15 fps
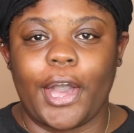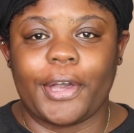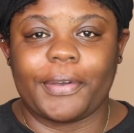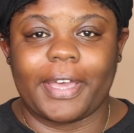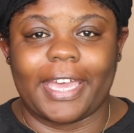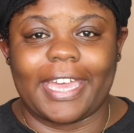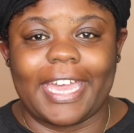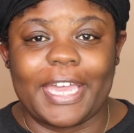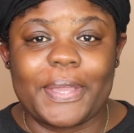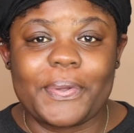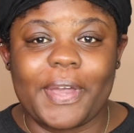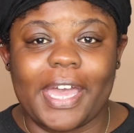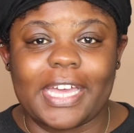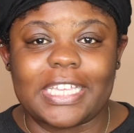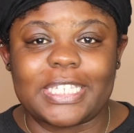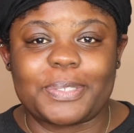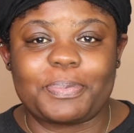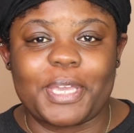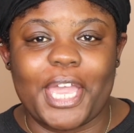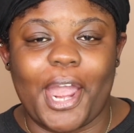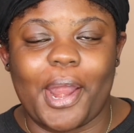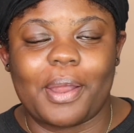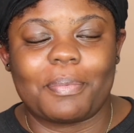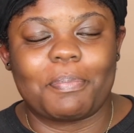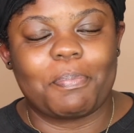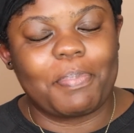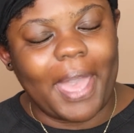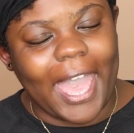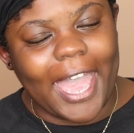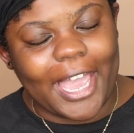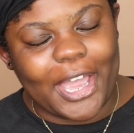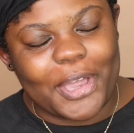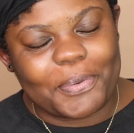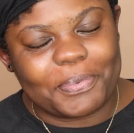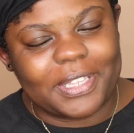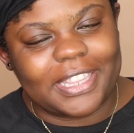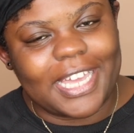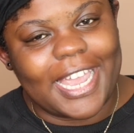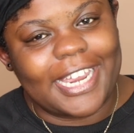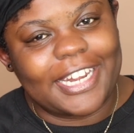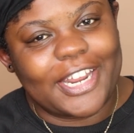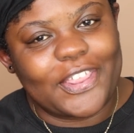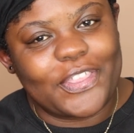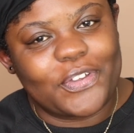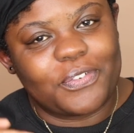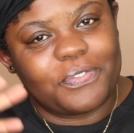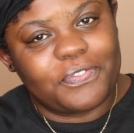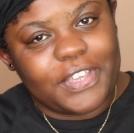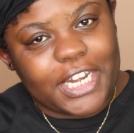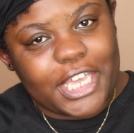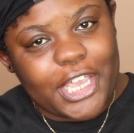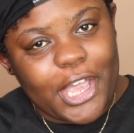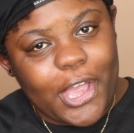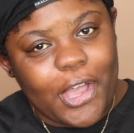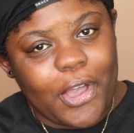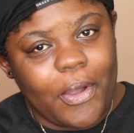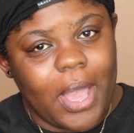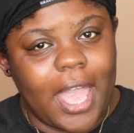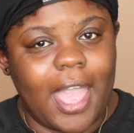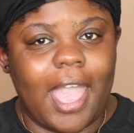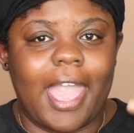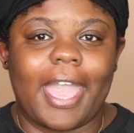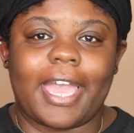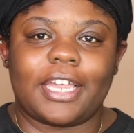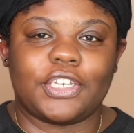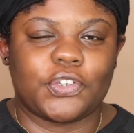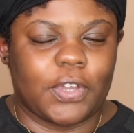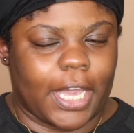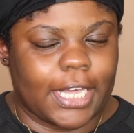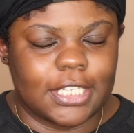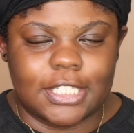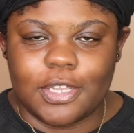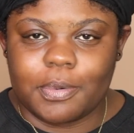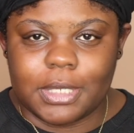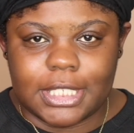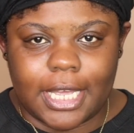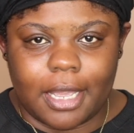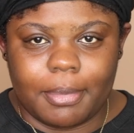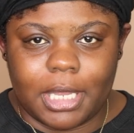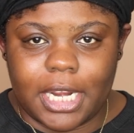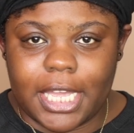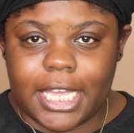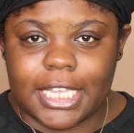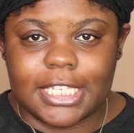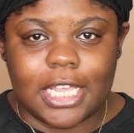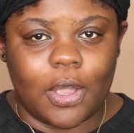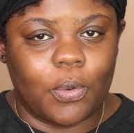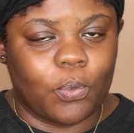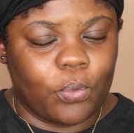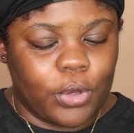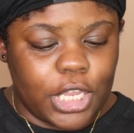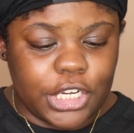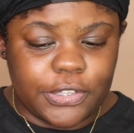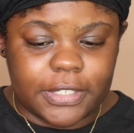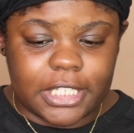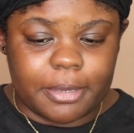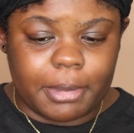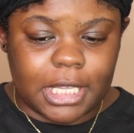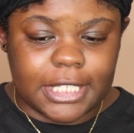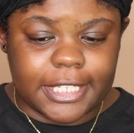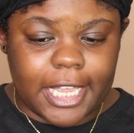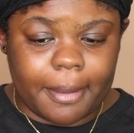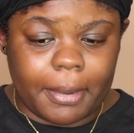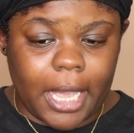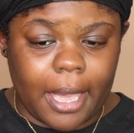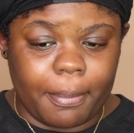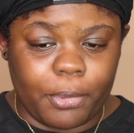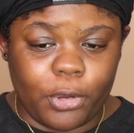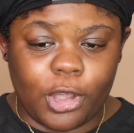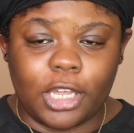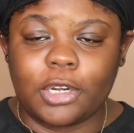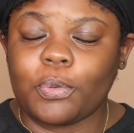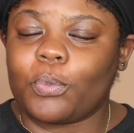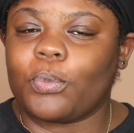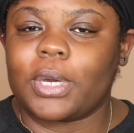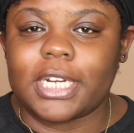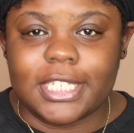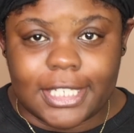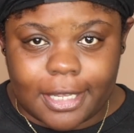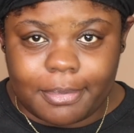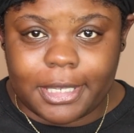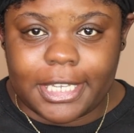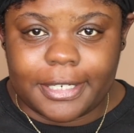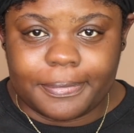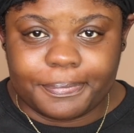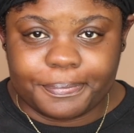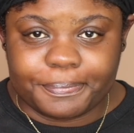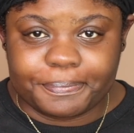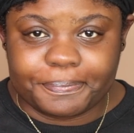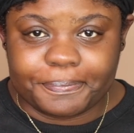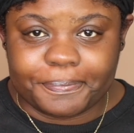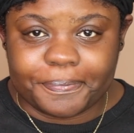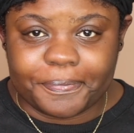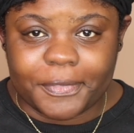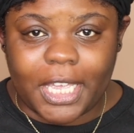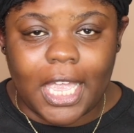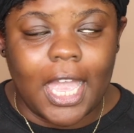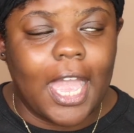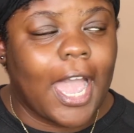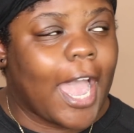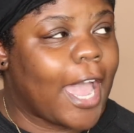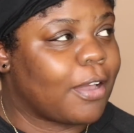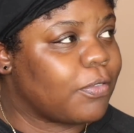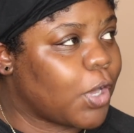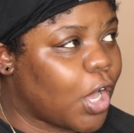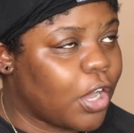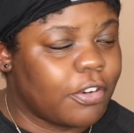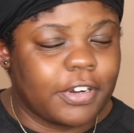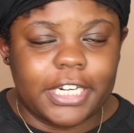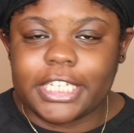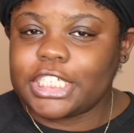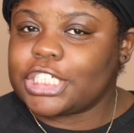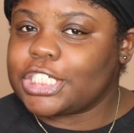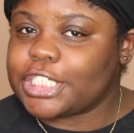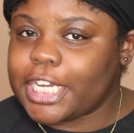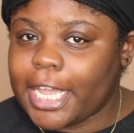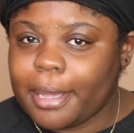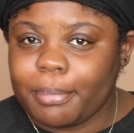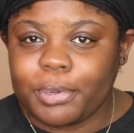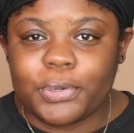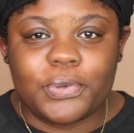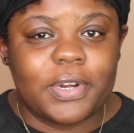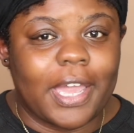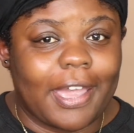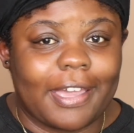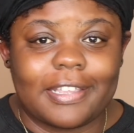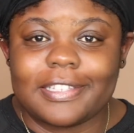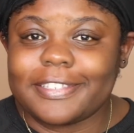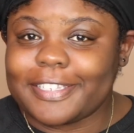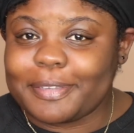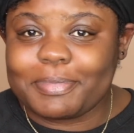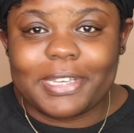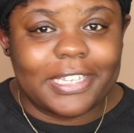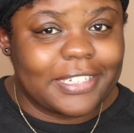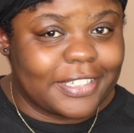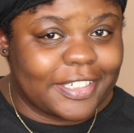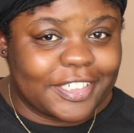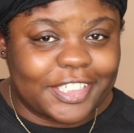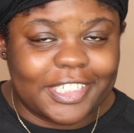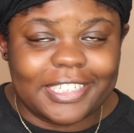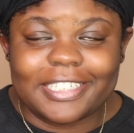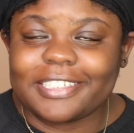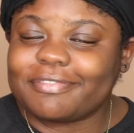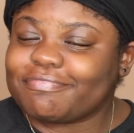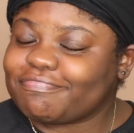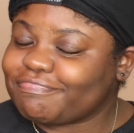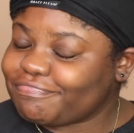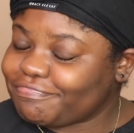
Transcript: Okay, hey you guys, we are back with another video and you guys know what time it is. When you see my slap cap on, what does that mean? I've already shampooed and deep conditioned.